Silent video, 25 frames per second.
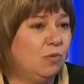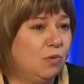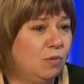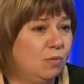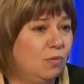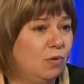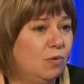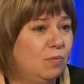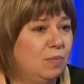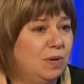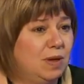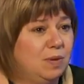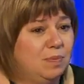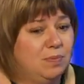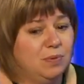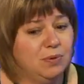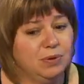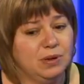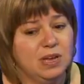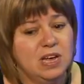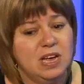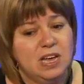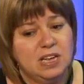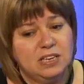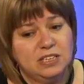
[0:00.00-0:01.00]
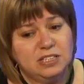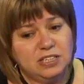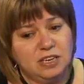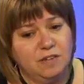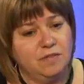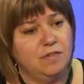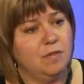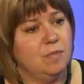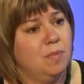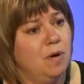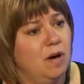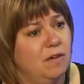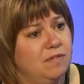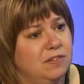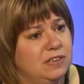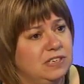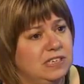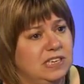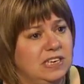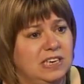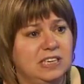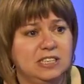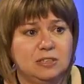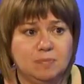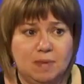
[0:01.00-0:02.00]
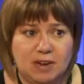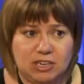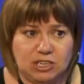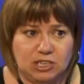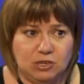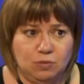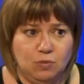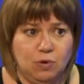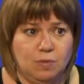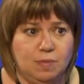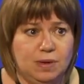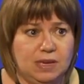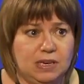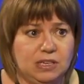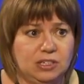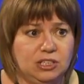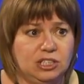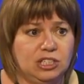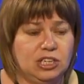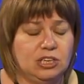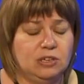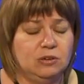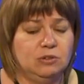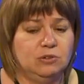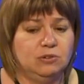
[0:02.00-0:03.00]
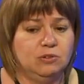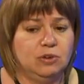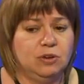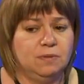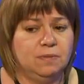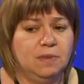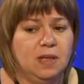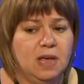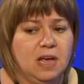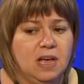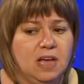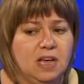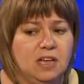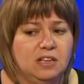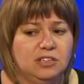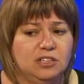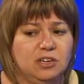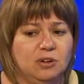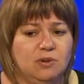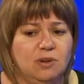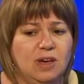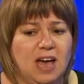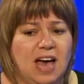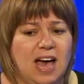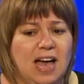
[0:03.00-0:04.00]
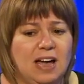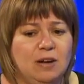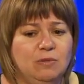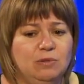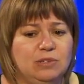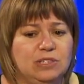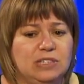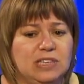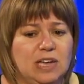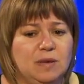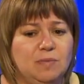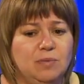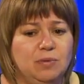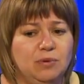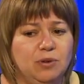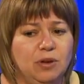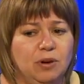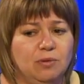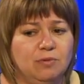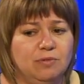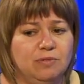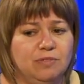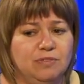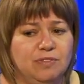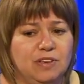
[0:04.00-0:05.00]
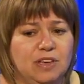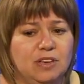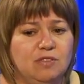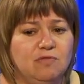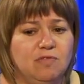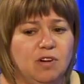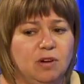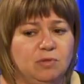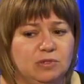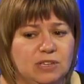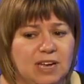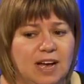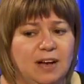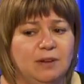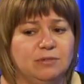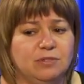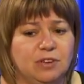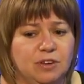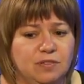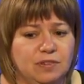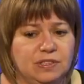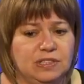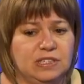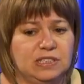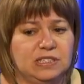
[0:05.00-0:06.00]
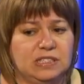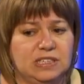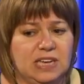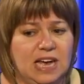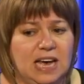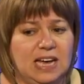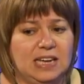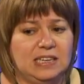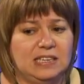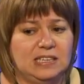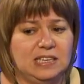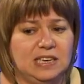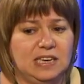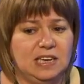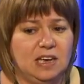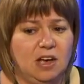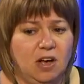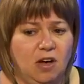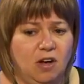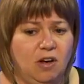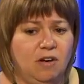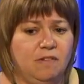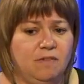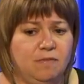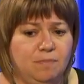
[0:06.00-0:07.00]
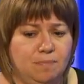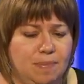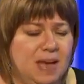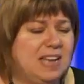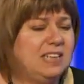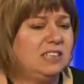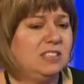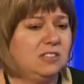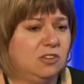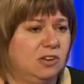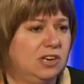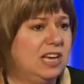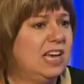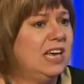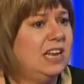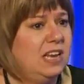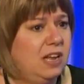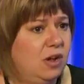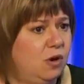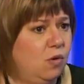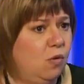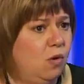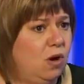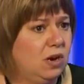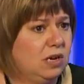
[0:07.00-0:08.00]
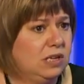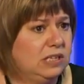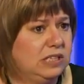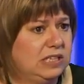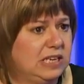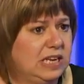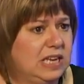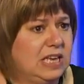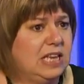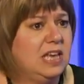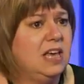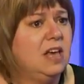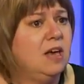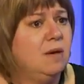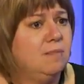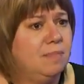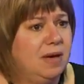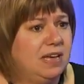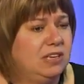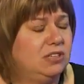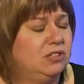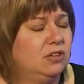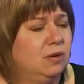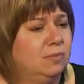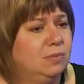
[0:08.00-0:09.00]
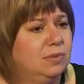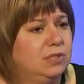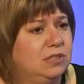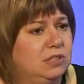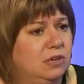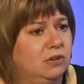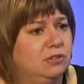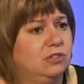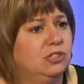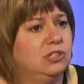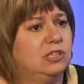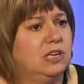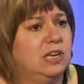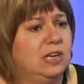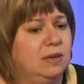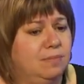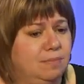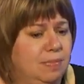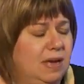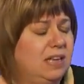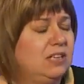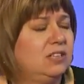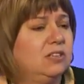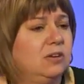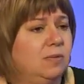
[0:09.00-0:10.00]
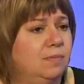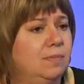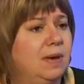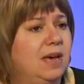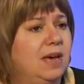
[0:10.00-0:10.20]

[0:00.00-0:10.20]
more and more people suffer poverty, especially women and children. So I would say pornography grows out of a society based on inequality, based on misogyny, and based on